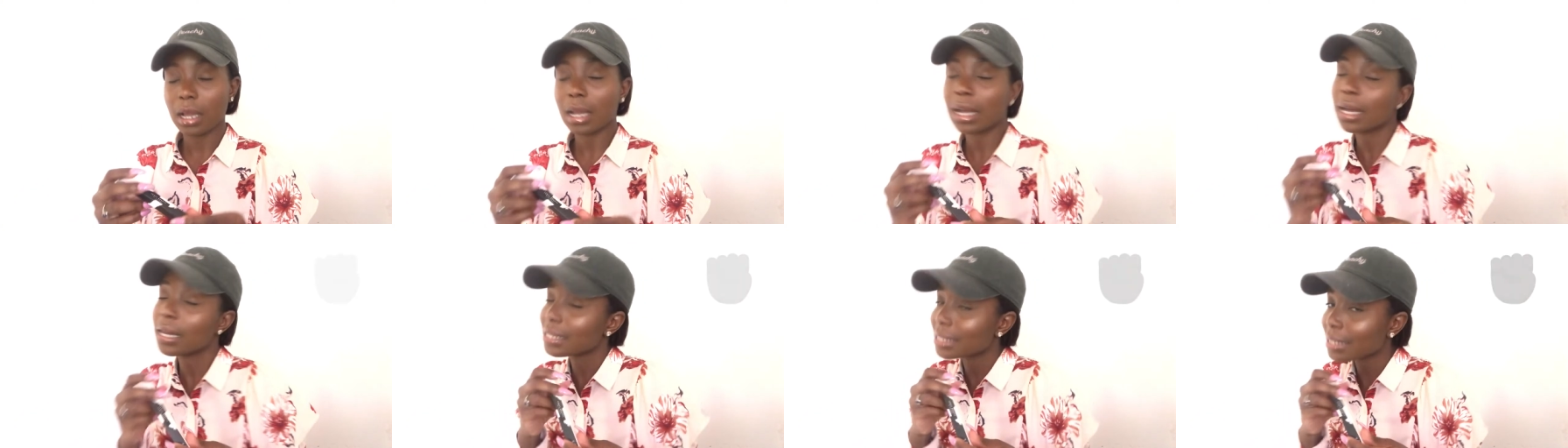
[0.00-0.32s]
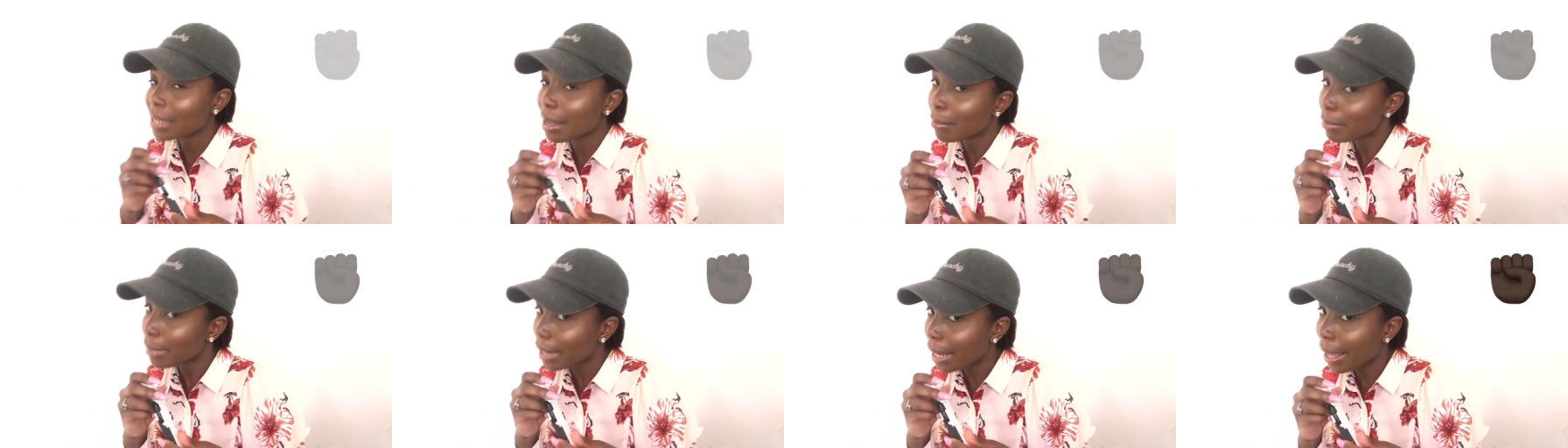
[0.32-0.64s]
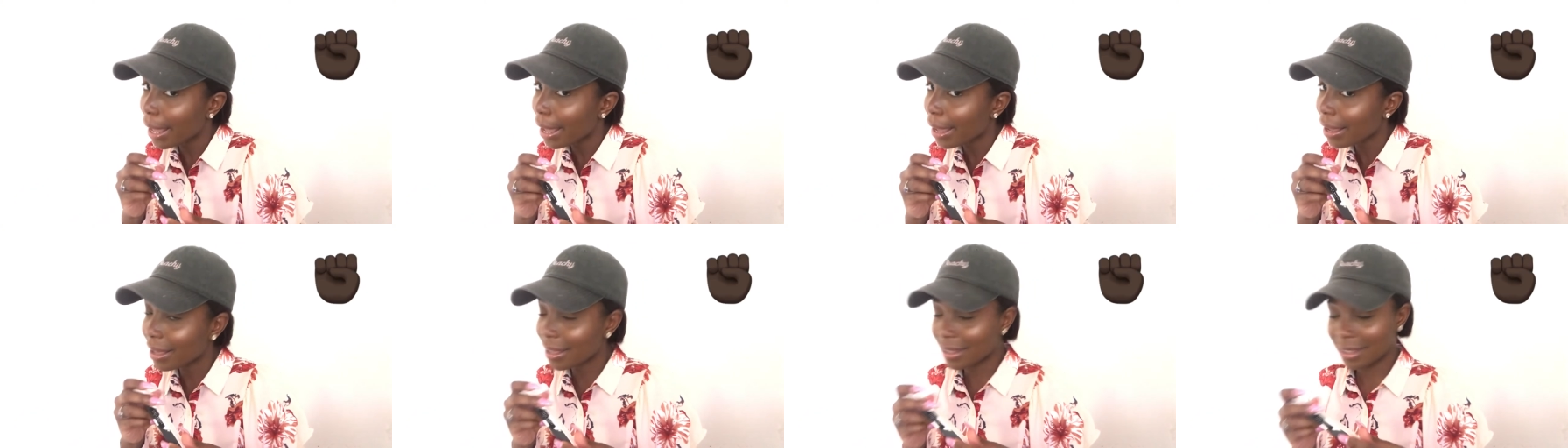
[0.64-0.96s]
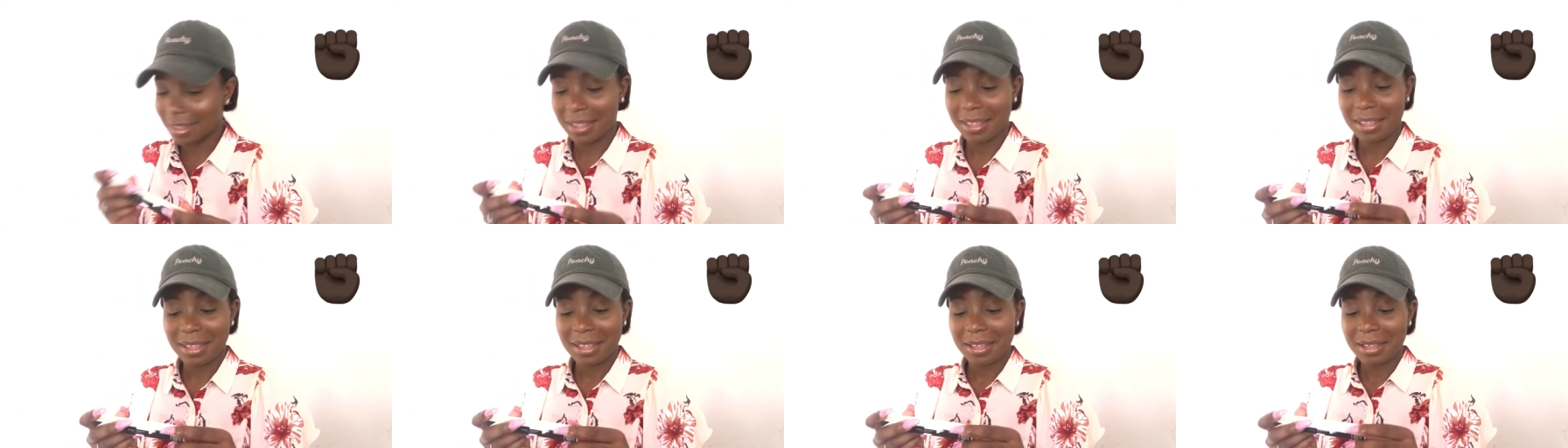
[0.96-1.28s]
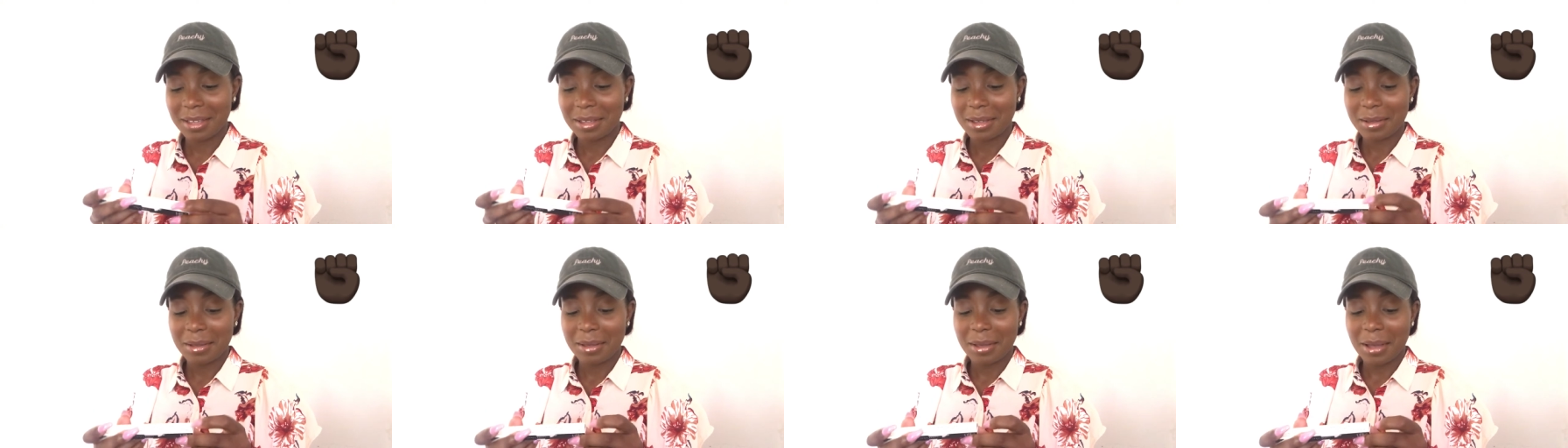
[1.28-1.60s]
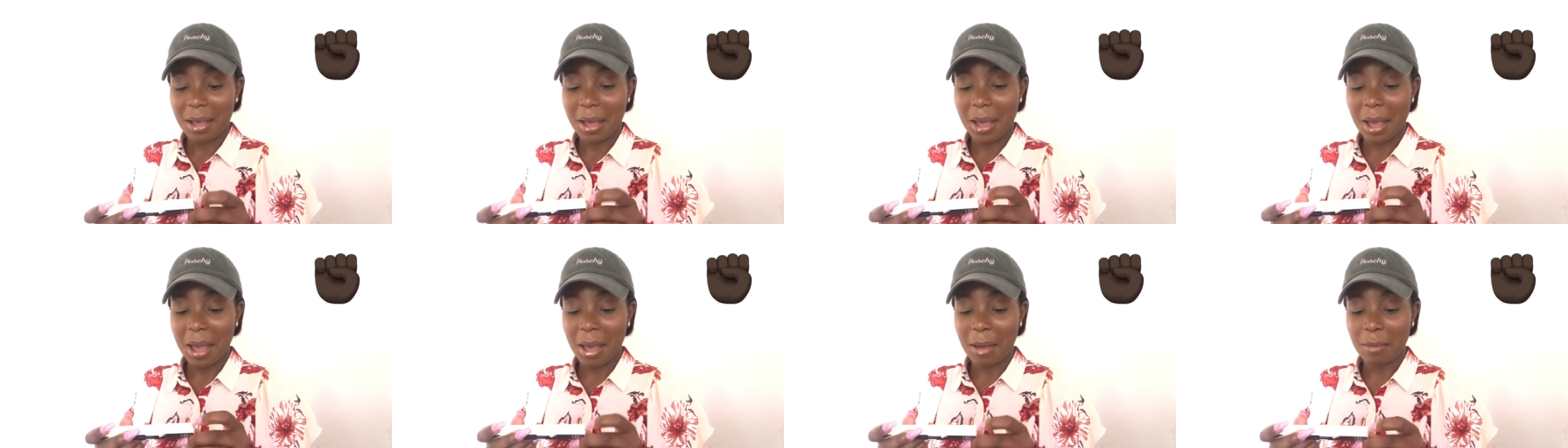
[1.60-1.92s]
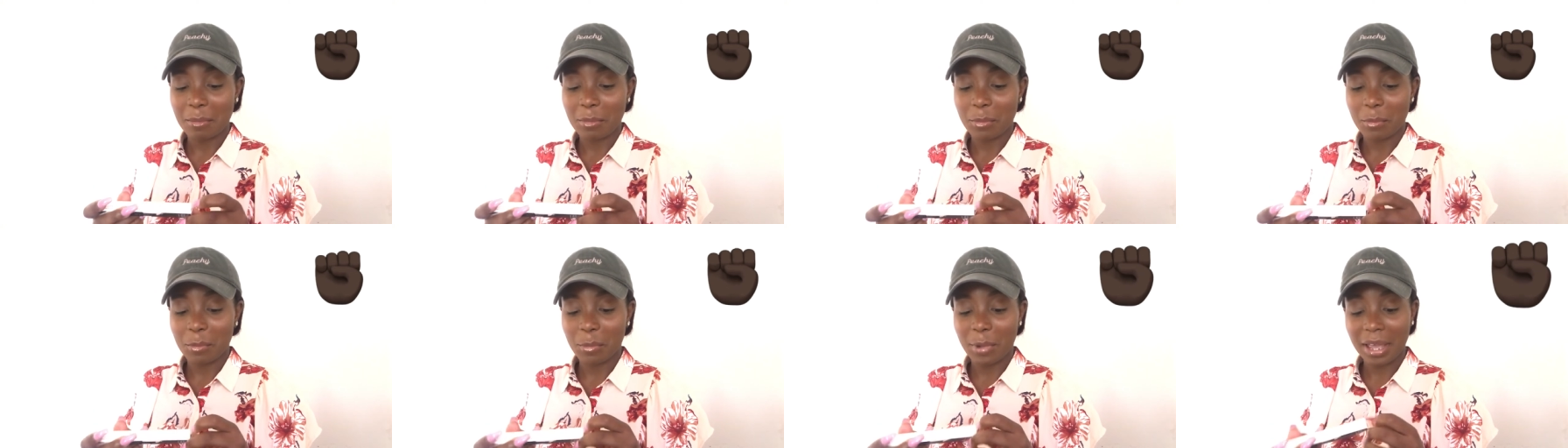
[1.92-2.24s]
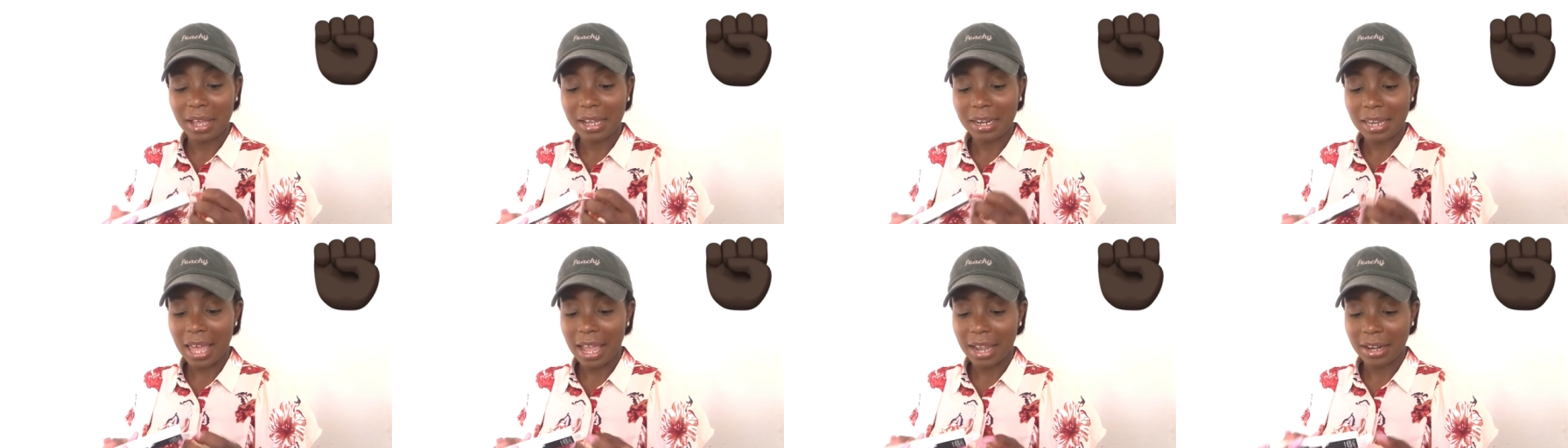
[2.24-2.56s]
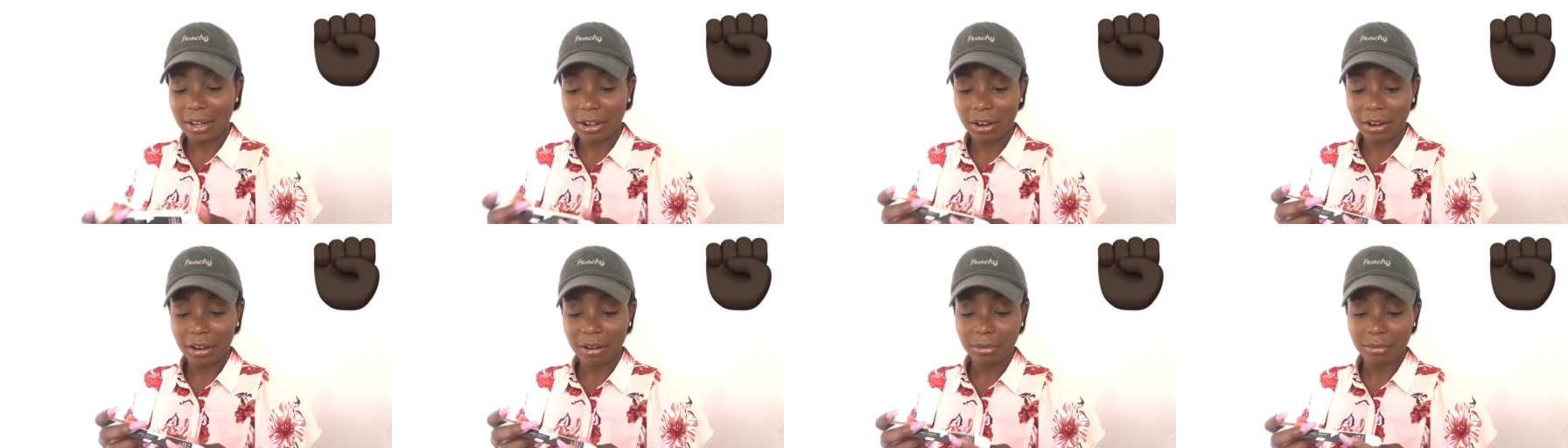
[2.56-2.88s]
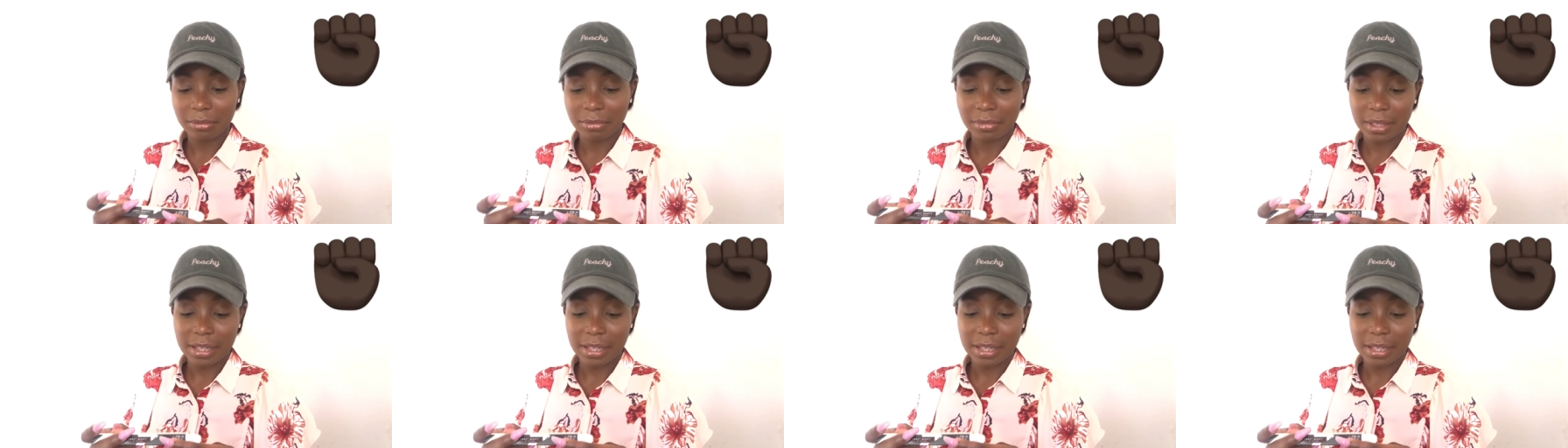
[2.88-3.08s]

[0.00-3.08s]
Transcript: Cause I'm Black um, wing liner.